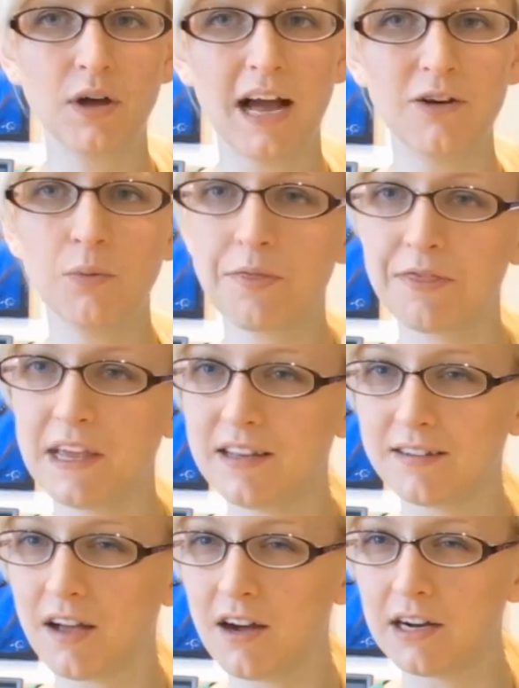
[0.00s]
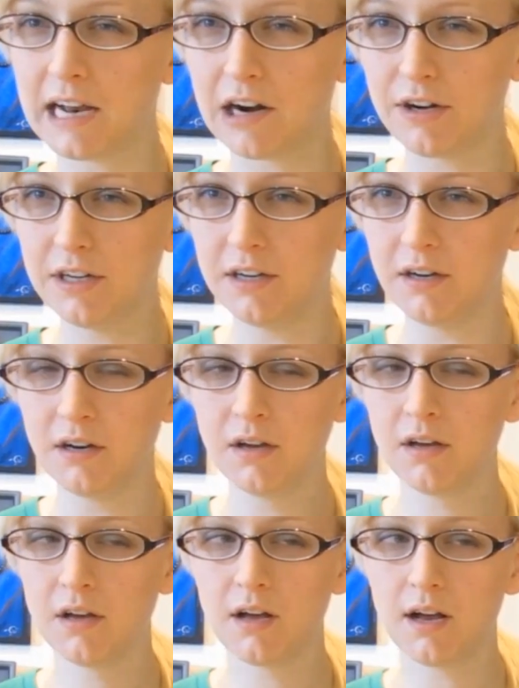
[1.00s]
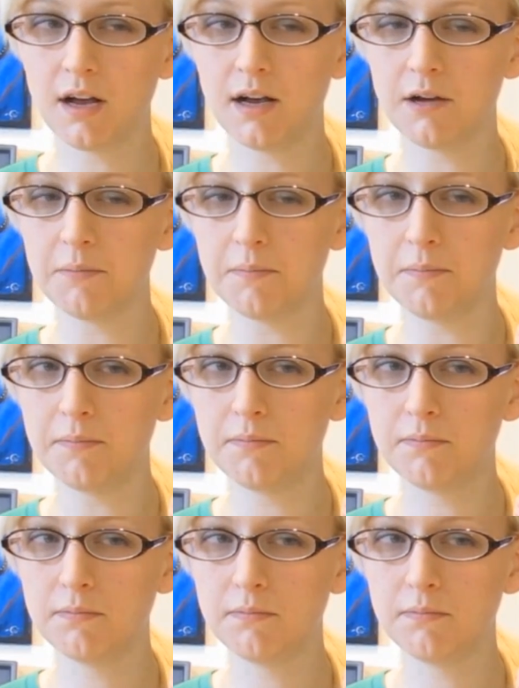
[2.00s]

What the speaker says: I don't think it's a Hungarian banana